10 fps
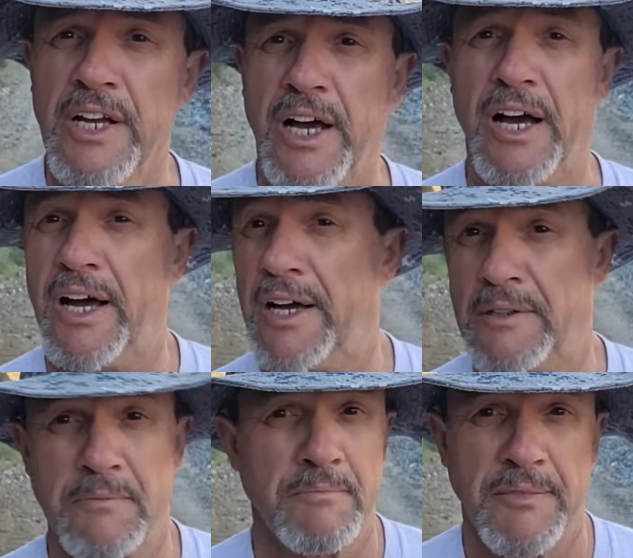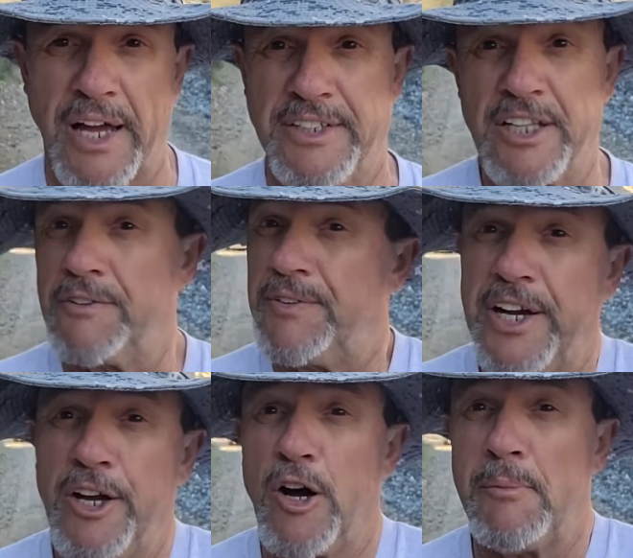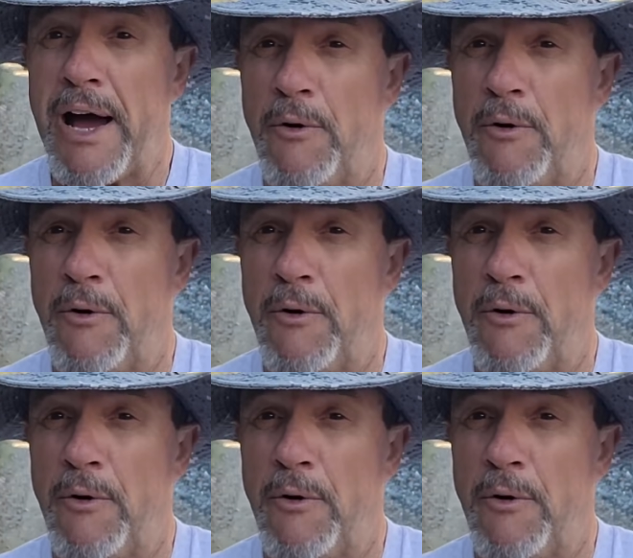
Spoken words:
I did a video about